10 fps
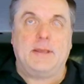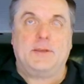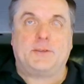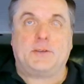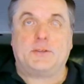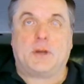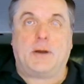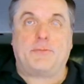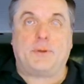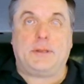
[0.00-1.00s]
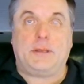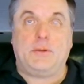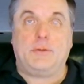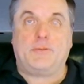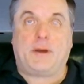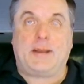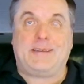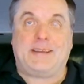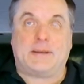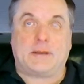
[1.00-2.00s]
such as offering unified
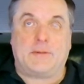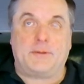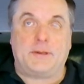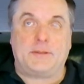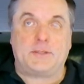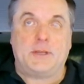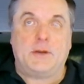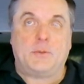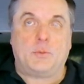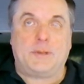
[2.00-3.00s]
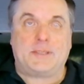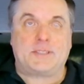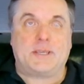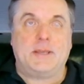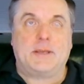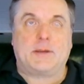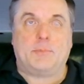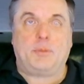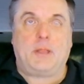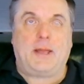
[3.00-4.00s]
data governance, risk,
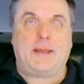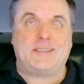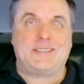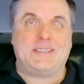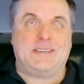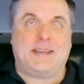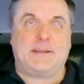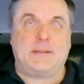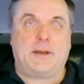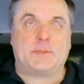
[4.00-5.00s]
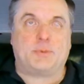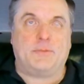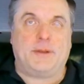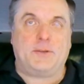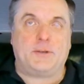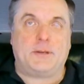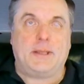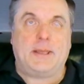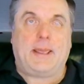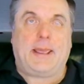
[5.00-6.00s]
compliance, data loss prevention,
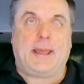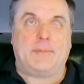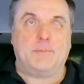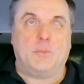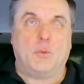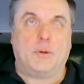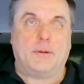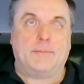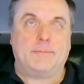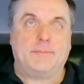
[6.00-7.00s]
and more.